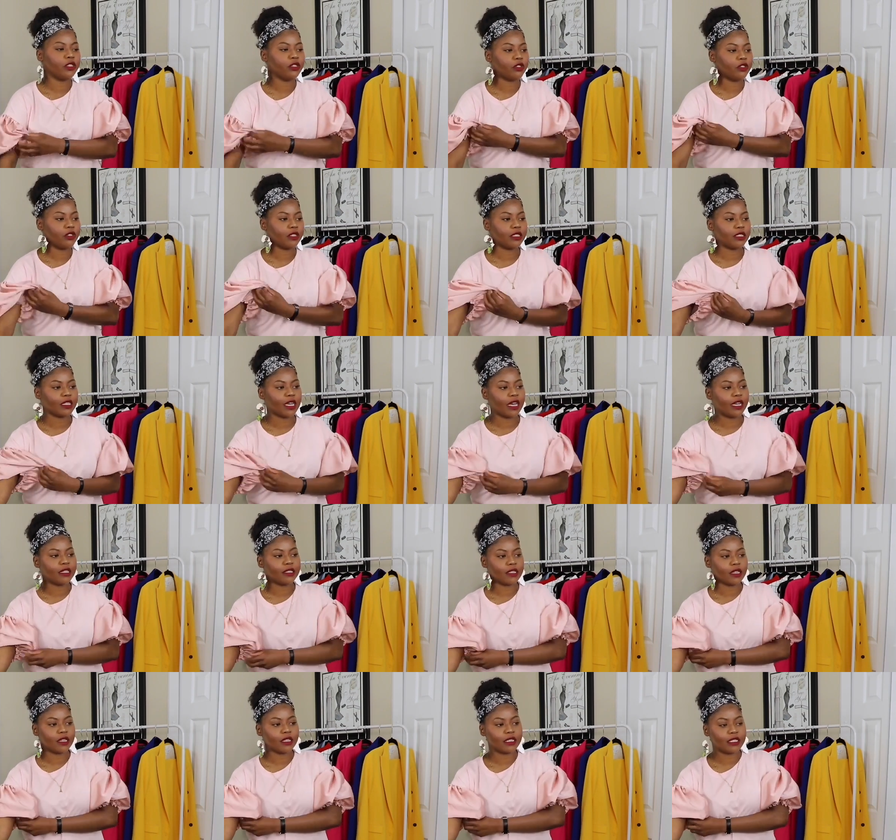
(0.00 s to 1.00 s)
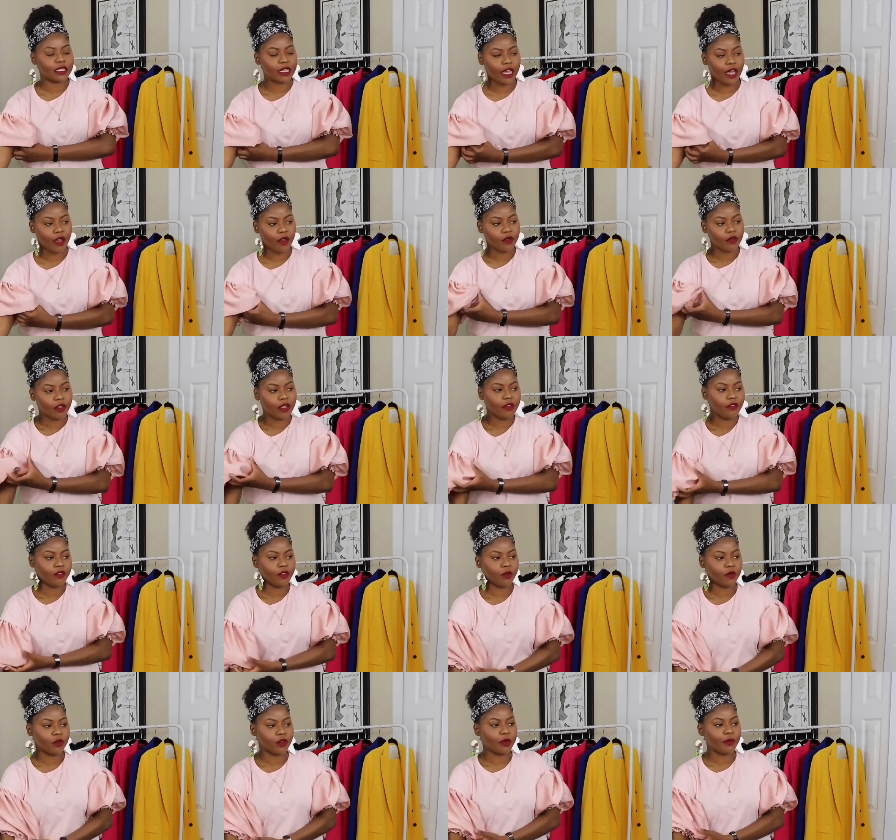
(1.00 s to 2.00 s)
you to size down. If
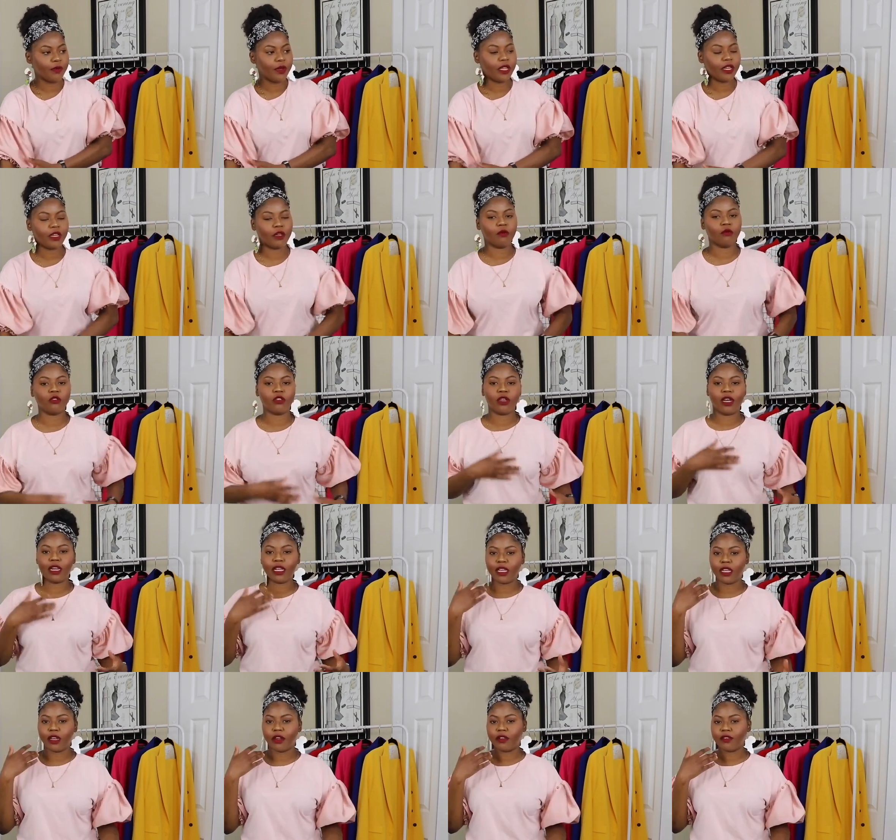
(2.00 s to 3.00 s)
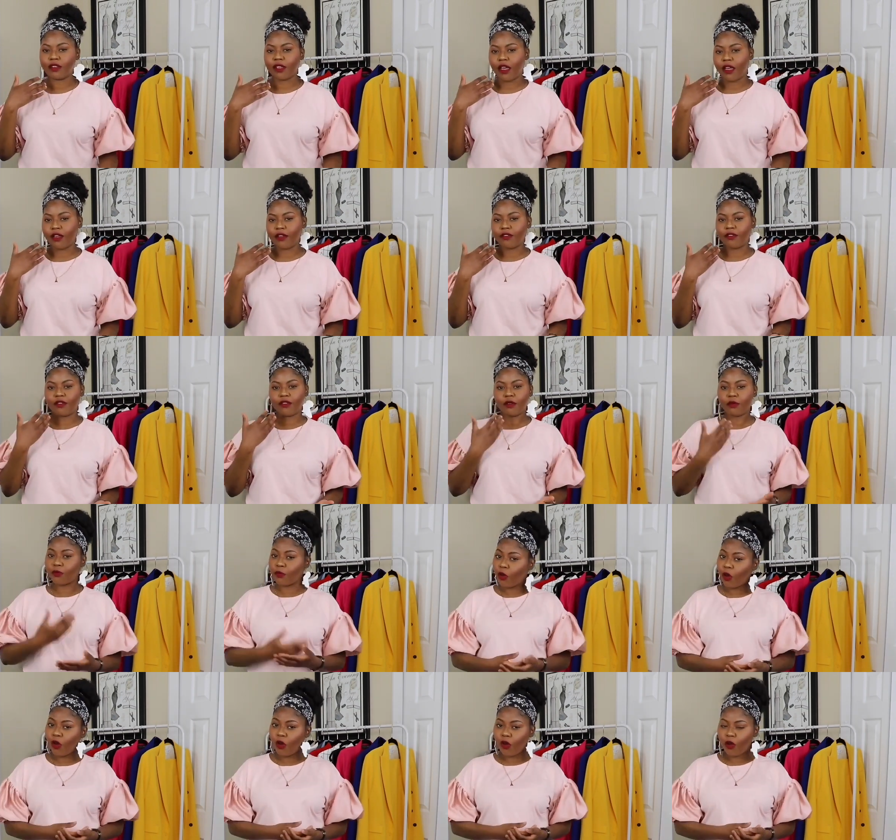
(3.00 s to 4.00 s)
you wear a medium, try to get a size
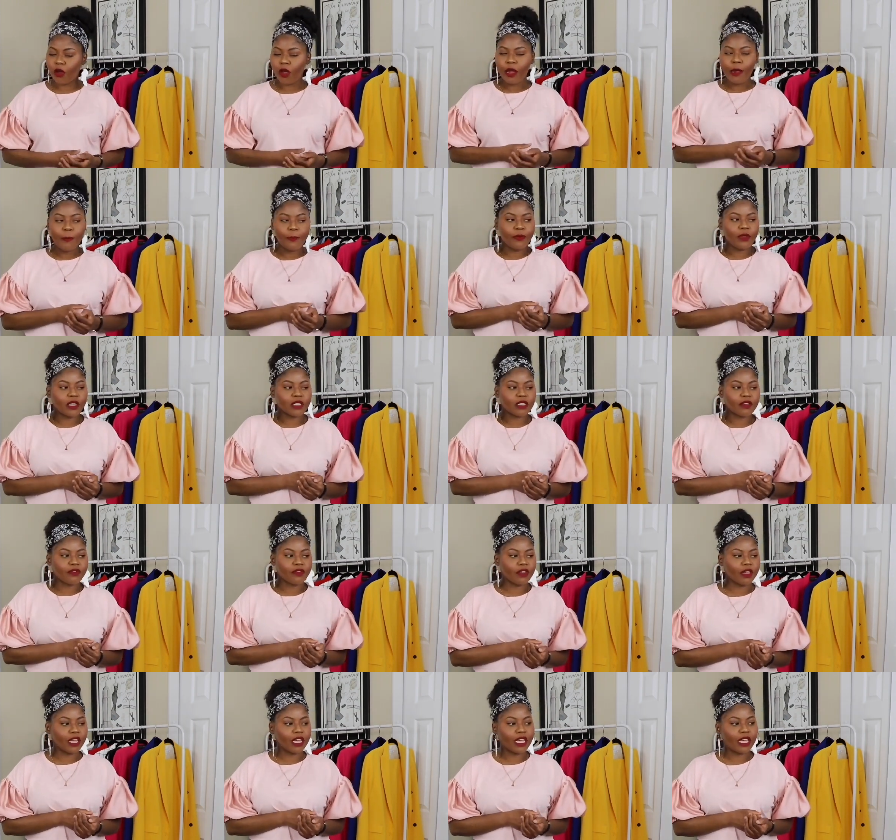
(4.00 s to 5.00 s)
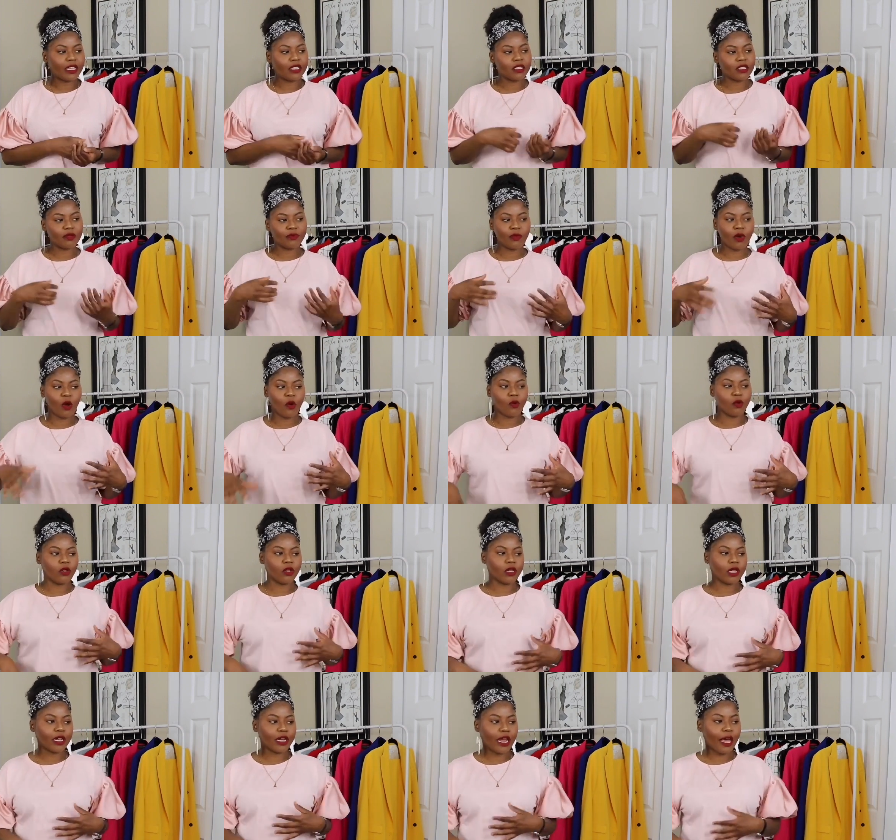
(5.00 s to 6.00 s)
small, because I feel like a small will
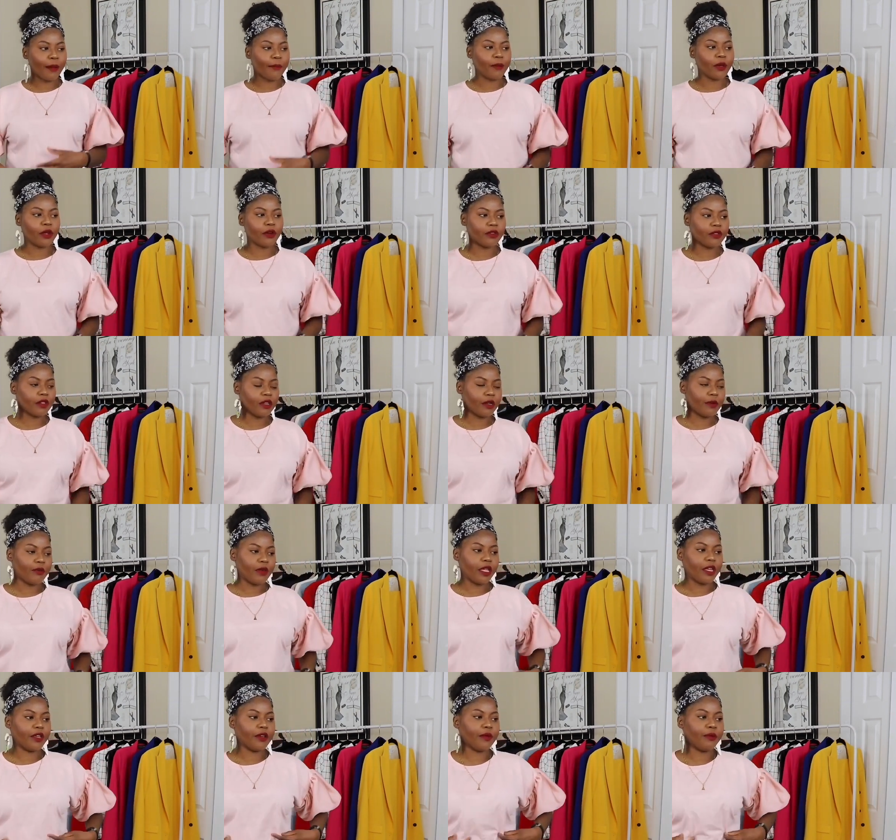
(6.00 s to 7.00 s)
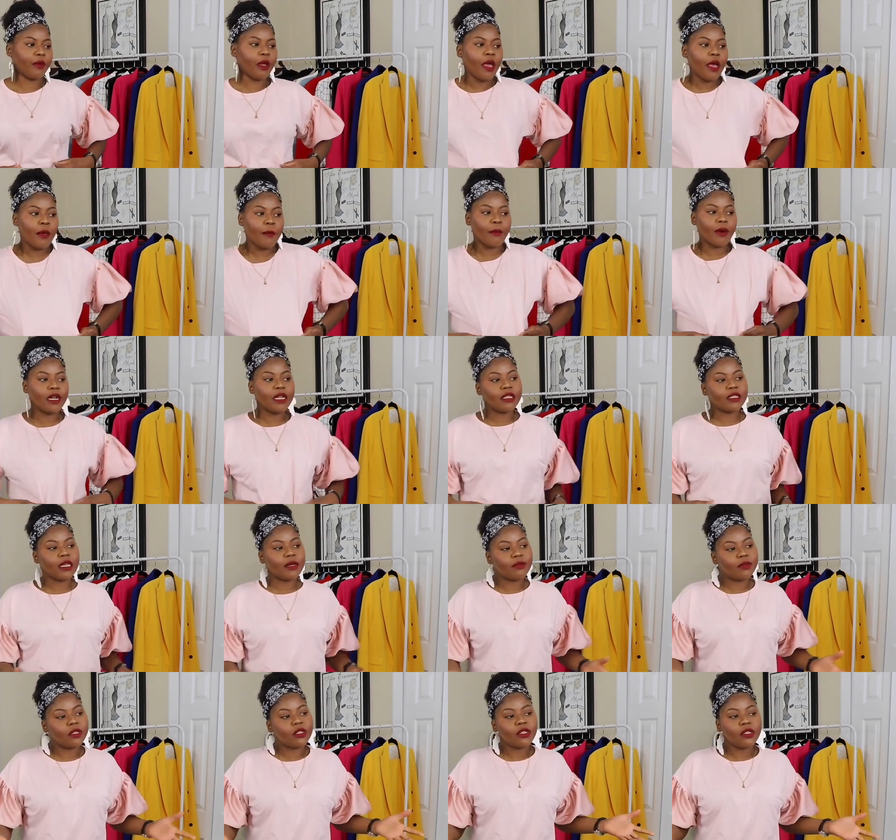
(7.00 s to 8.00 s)
look a lot better than a medium. But it's
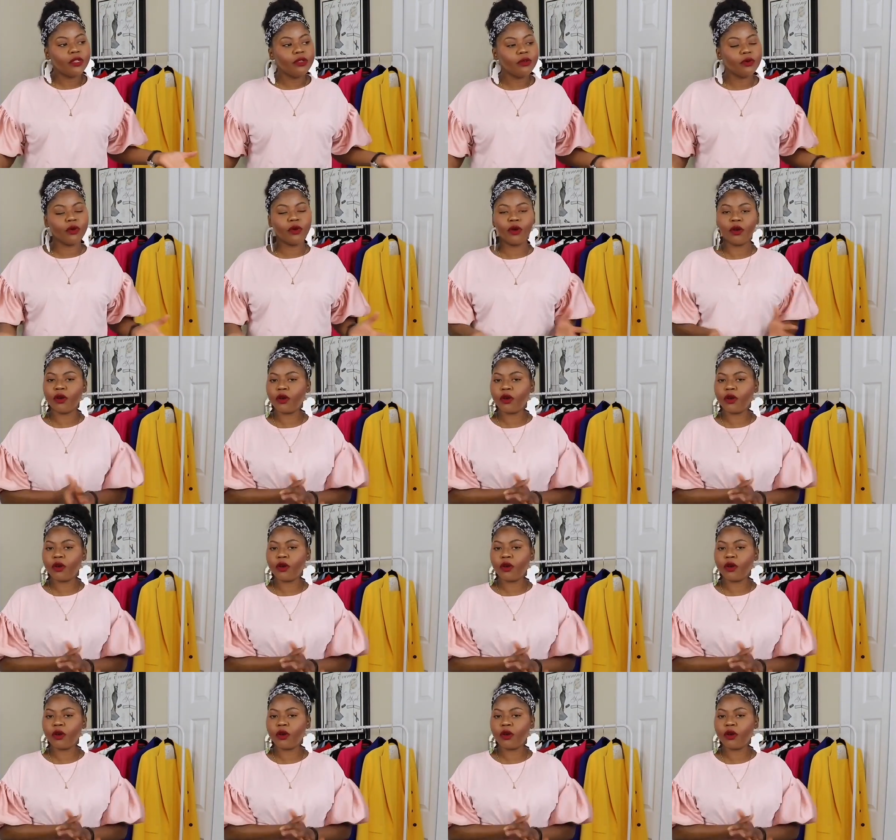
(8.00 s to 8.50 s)
up to you.